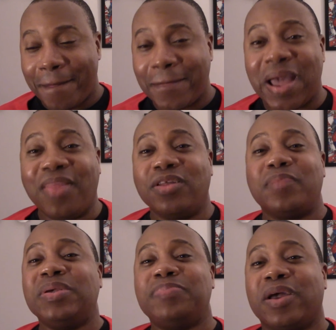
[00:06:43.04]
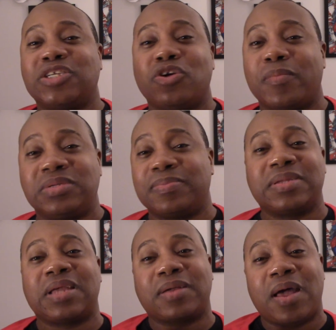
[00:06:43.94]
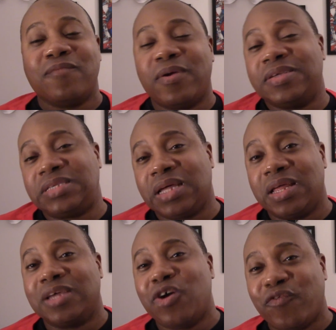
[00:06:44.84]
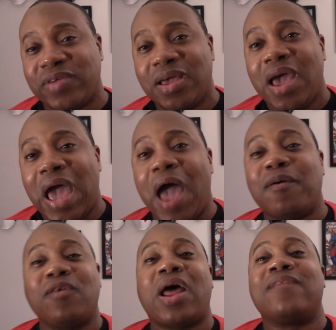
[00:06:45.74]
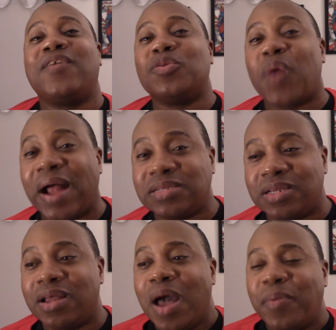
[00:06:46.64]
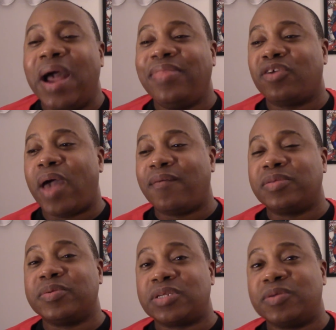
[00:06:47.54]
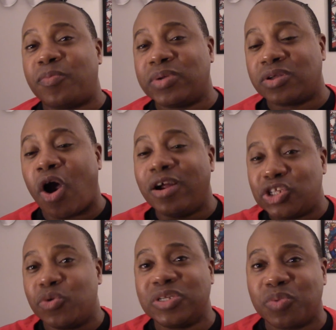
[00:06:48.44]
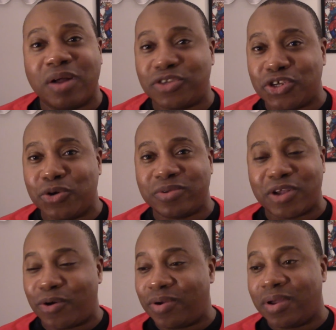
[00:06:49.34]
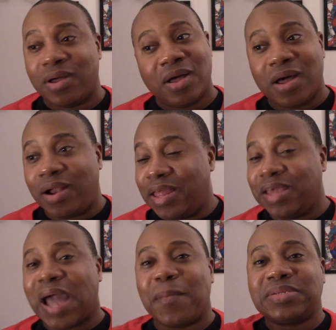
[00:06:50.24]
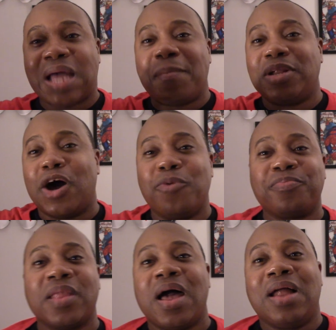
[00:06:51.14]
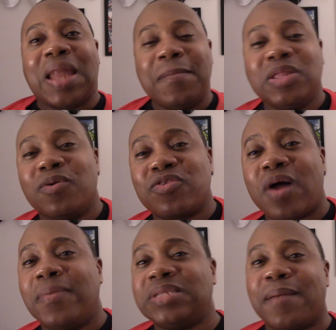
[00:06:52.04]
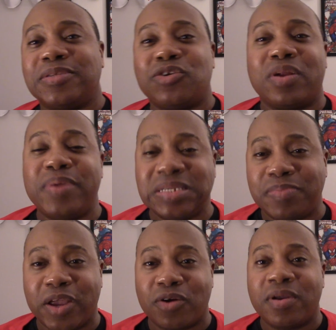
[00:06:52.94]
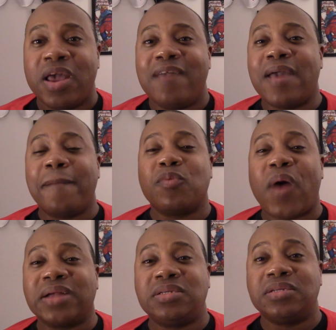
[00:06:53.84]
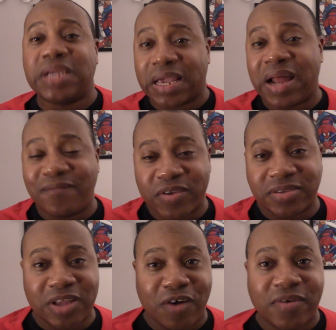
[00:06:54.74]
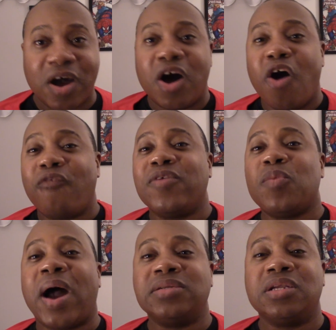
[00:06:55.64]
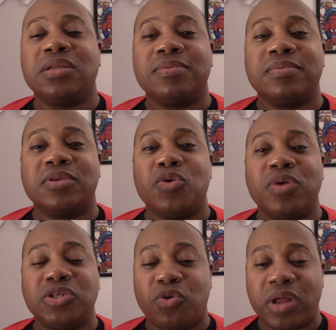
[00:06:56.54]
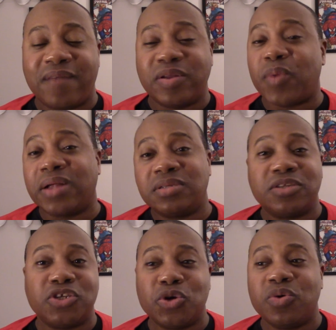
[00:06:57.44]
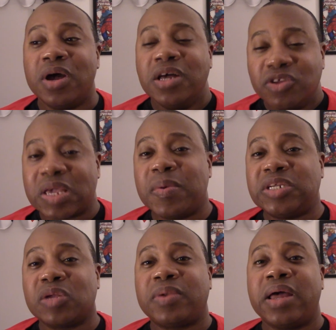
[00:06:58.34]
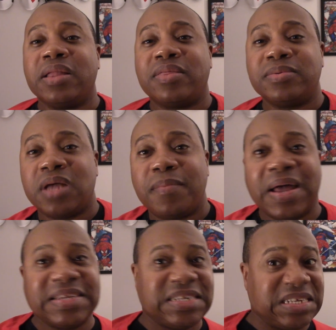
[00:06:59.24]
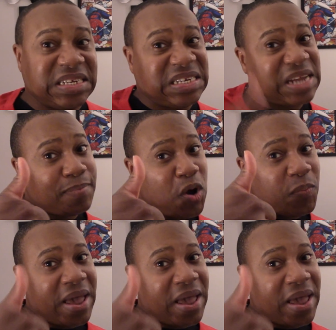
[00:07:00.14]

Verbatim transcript: Man, I thought the Peacemaker show was very silly and goofy. I had a whole lot of fun watching it, but I didn't think it would have as much heart to it as well, too. So, leave your comments down below. Let me know what you thought of this episode of Peacemaker. If you haven't been watching it, check it out for yourself. Hopefully you watch it. You enjoy it, have fun watching it, too. So give me a a like, hit the thumbs up. Shabu!